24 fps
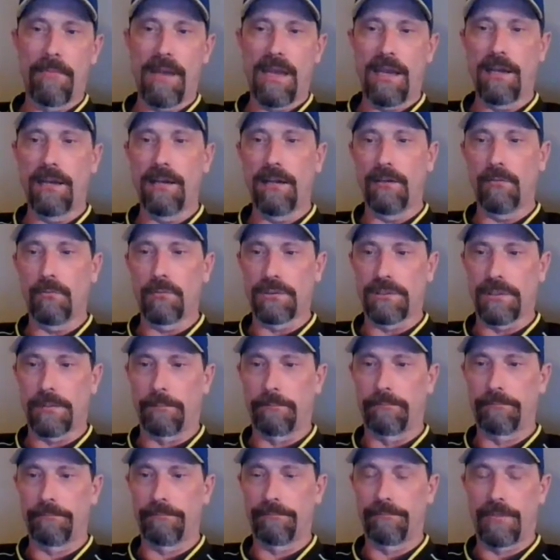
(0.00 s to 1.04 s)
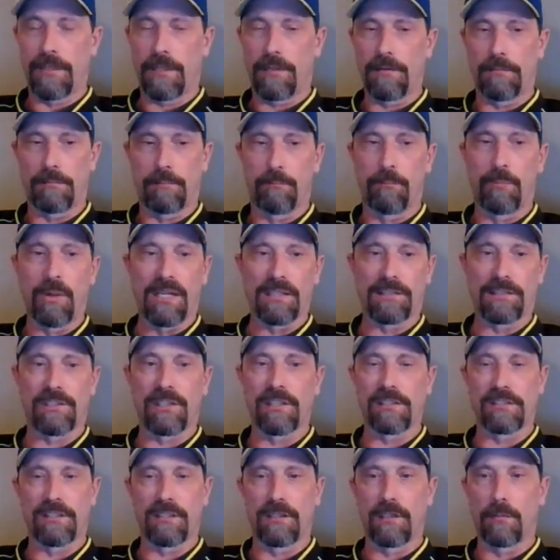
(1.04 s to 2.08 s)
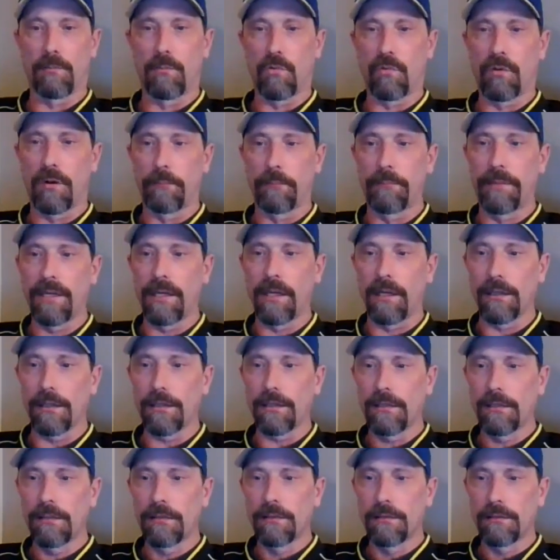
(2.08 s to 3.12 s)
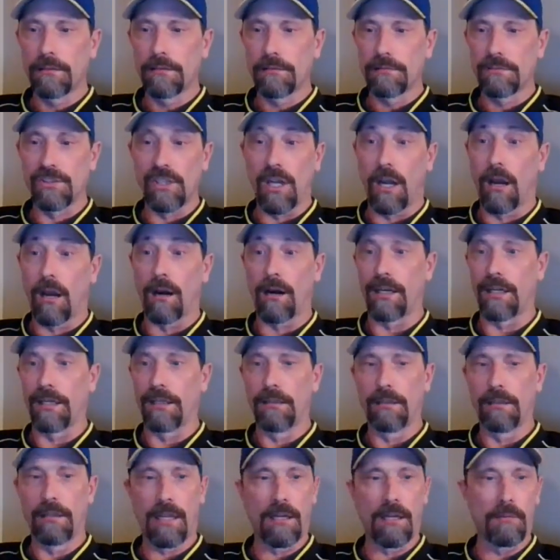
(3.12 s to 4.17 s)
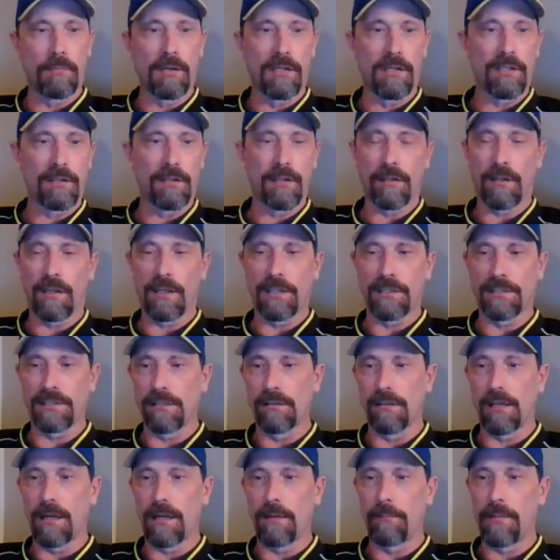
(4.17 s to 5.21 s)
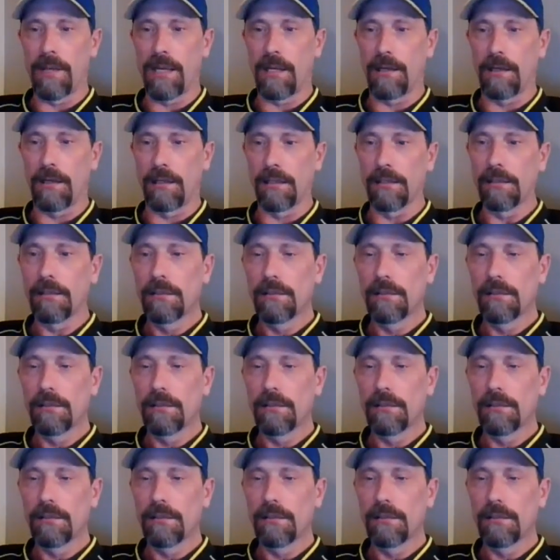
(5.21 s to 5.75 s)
Manning was a bust as a number 1 pick. Sorry, anybody that likes Eli Manning.